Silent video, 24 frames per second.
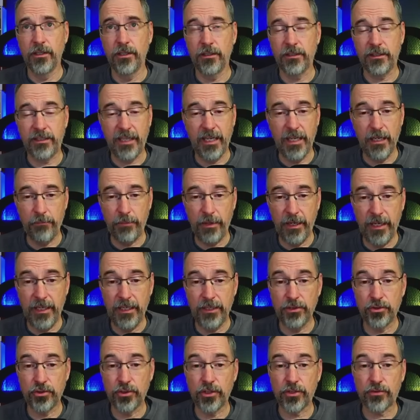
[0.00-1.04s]

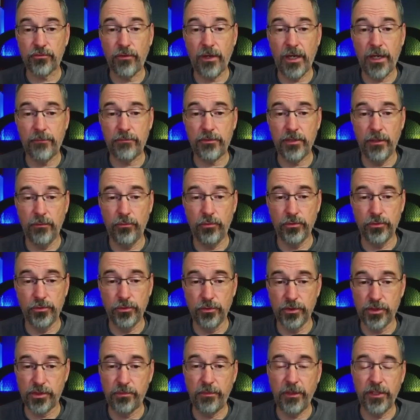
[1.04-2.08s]
Campaign just wrapped up. We'll do
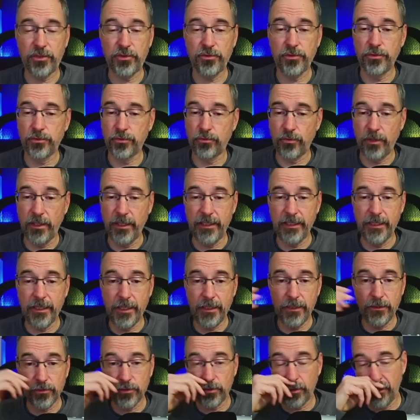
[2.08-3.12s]
a special. Greg and
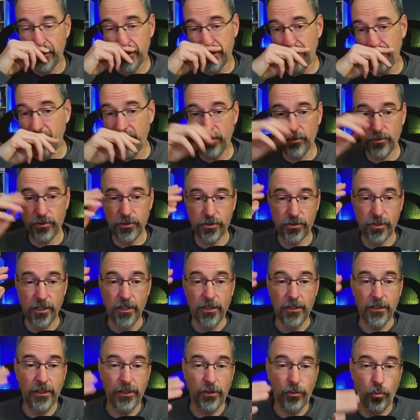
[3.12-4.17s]
I will talk about just
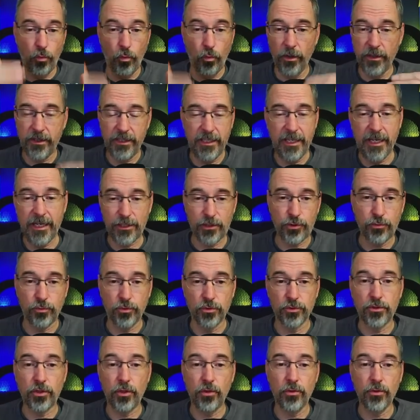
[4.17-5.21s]
like what the actual
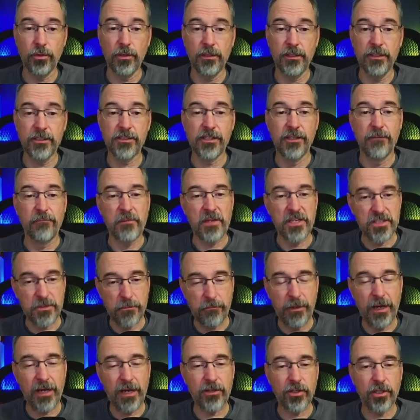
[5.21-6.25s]
total is. It's
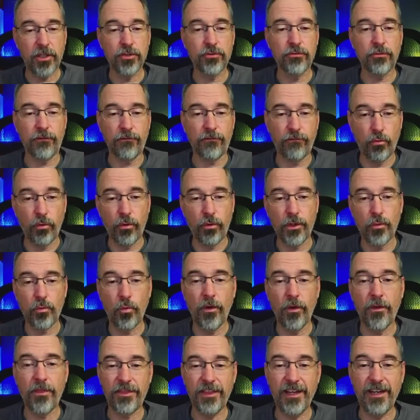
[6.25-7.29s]
about
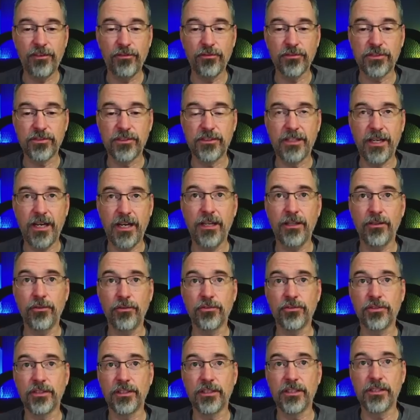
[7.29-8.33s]

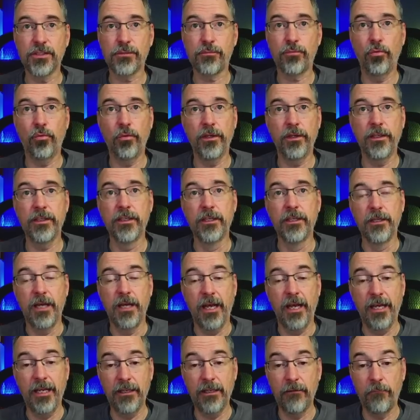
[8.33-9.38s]
$141,000 at this point,
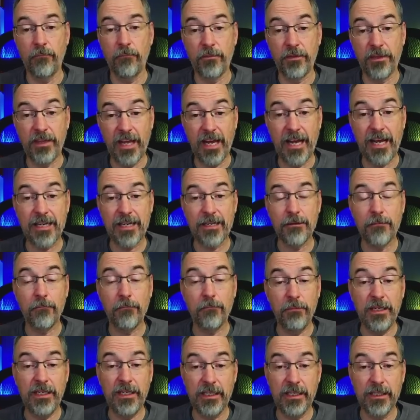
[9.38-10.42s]
and that
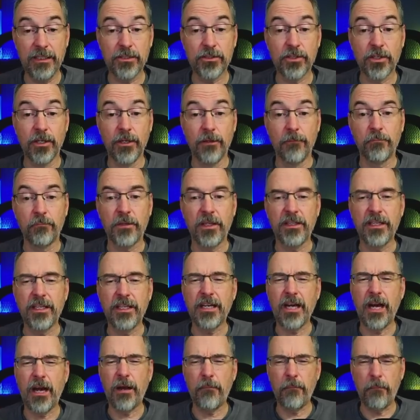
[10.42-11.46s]
means that they
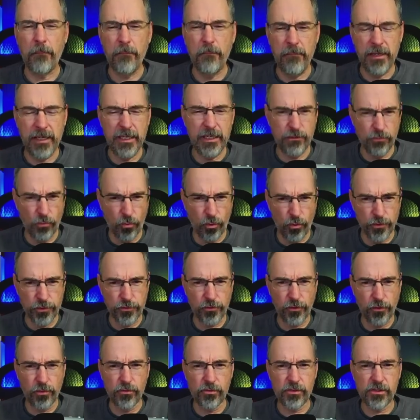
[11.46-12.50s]
got many more
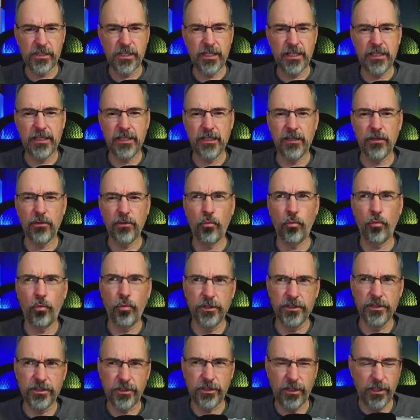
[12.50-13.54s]
drones than
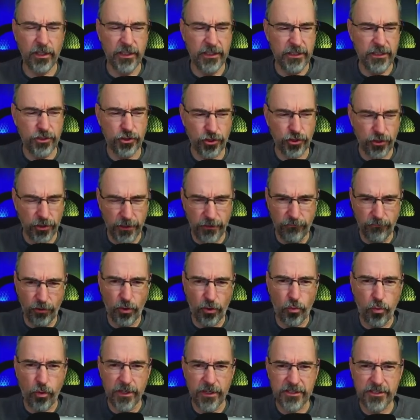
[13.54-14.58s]
was initially
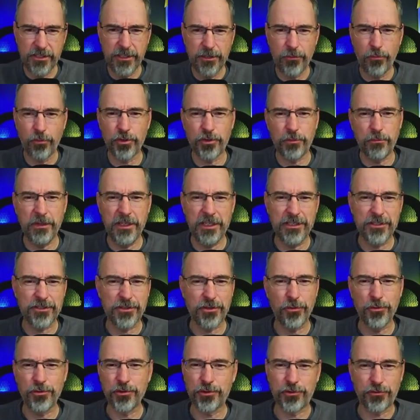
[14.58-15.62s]
requested, which means
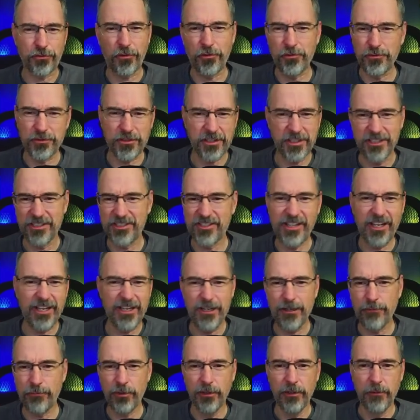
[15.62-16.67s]
those drones can stay
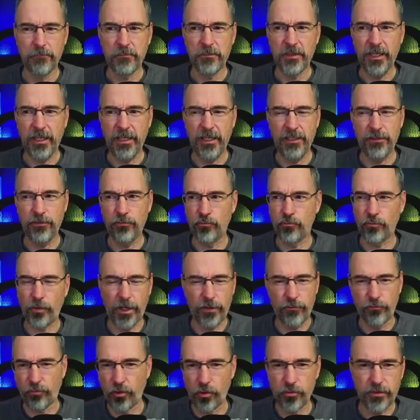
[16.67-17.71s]
up and
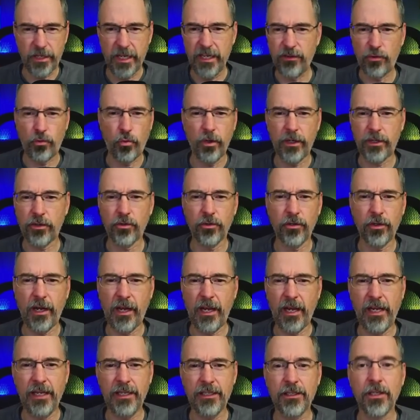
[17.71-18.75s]
rotate quicker
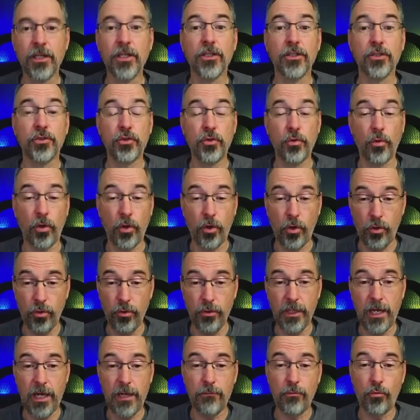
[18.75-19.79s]
and do a whole
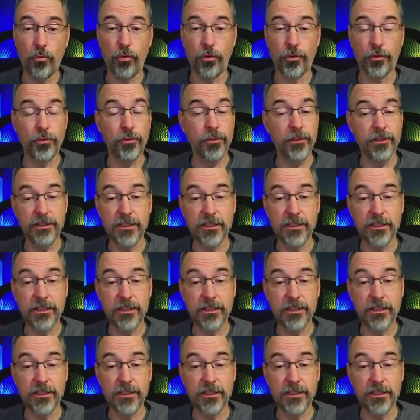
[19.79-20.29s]
lot more good.